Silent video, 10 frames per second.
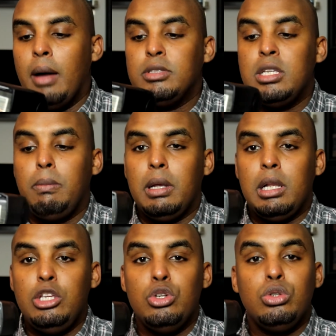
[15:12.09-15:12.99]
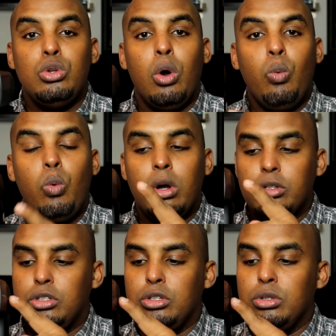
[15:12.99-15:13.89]
Typically, you don't
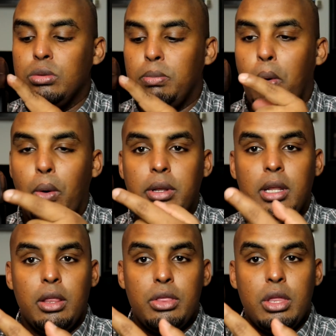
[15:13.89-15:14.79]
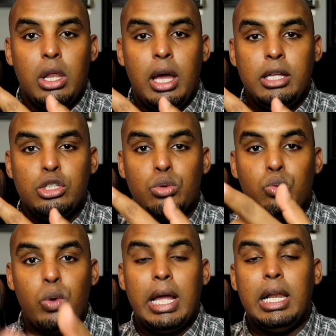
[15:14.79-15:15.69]
want to point the light
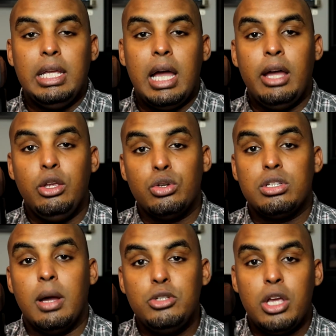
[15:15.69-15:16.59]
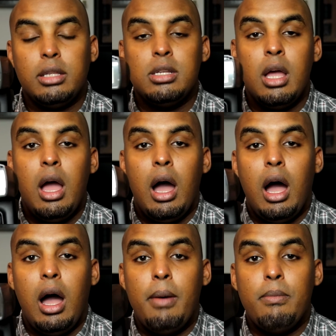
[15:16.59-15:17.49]
directly at your subject
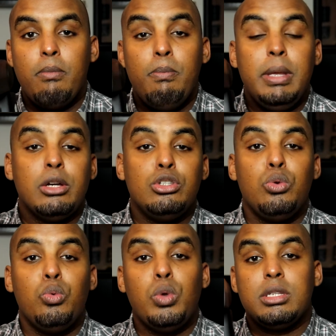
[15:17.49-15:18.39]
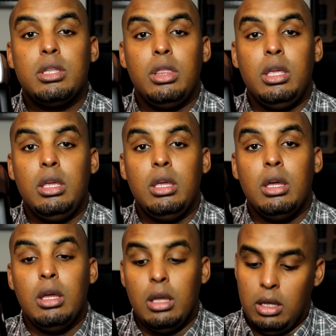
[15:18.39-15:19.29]
because you risk
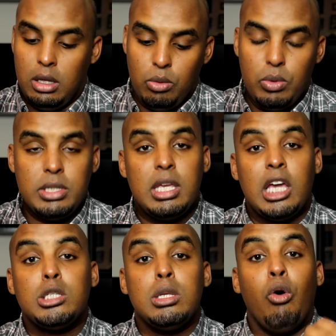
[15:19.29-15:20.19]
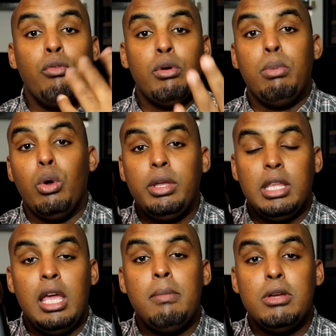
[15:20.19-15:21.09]
overblowing
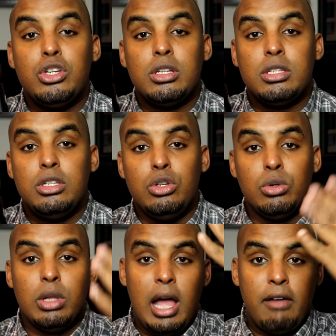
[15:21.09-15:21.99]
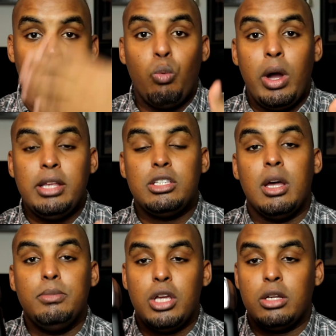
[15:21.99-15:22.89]
the images. You will have a white
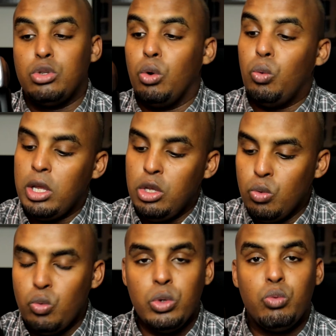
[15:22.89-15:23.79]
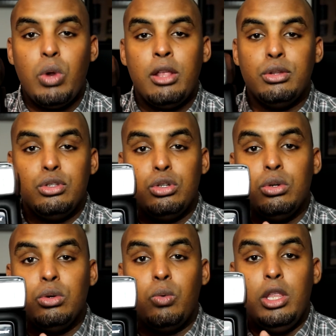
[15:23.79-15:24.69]
subject. So what you would rather
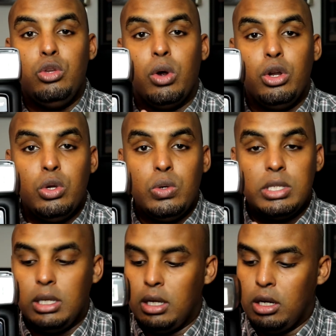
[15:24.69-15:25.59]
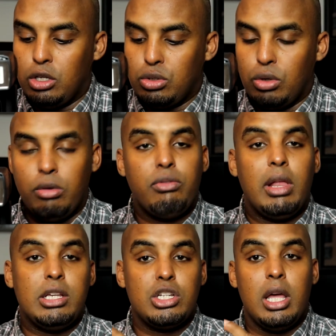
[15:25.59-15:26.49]
do when you are using an external
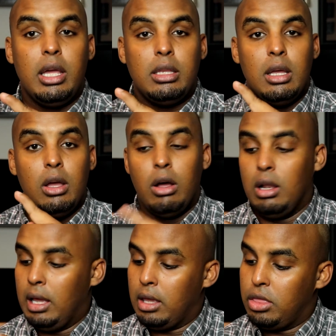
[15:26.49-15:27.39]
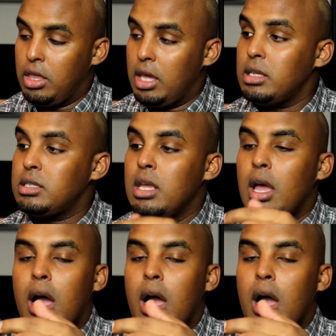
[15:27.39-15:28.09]
flashlight like this